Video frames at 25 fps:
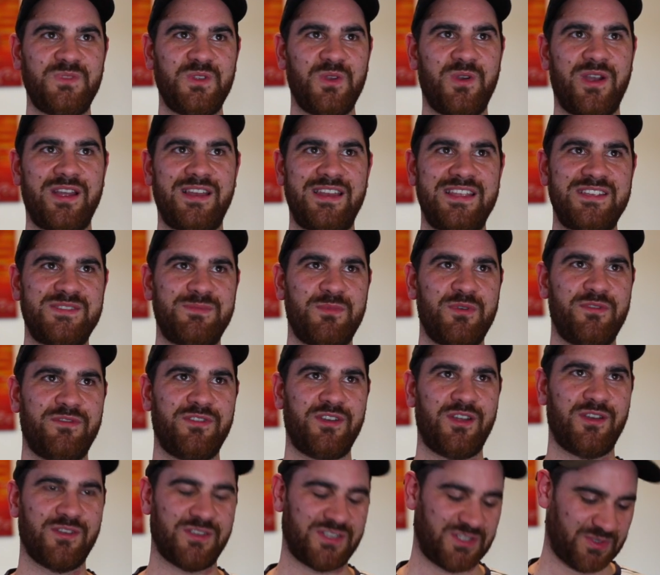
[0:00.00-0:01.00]
All right, let's move
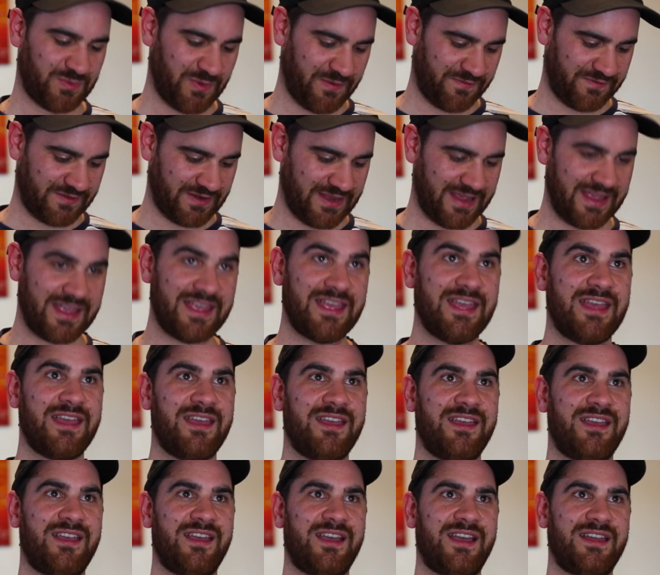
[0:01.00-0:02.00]
along swiftly.
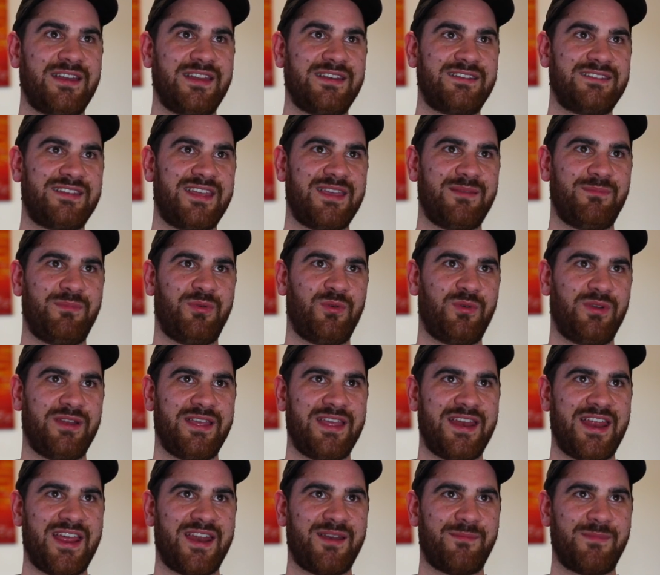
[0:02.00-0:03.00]
I need to get
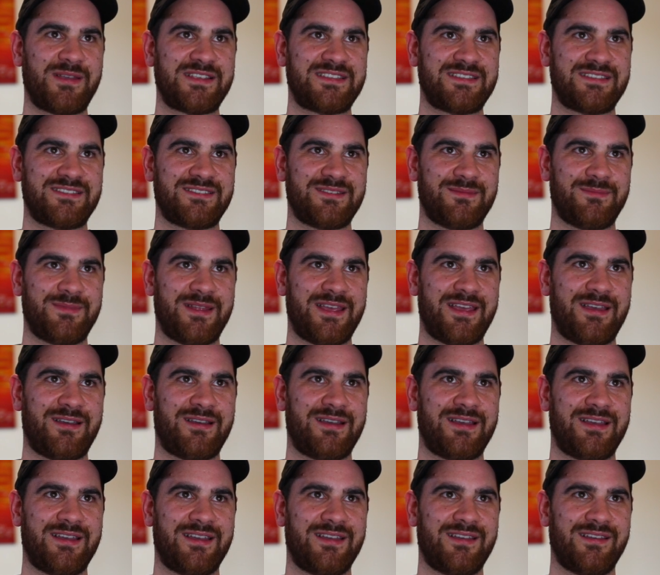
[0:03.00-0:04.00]
Pauline out of my system
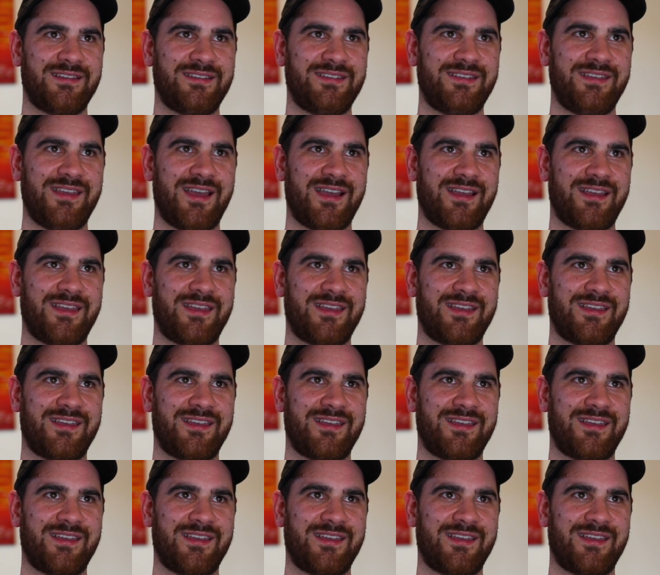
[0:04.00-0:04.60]
now. Yuck.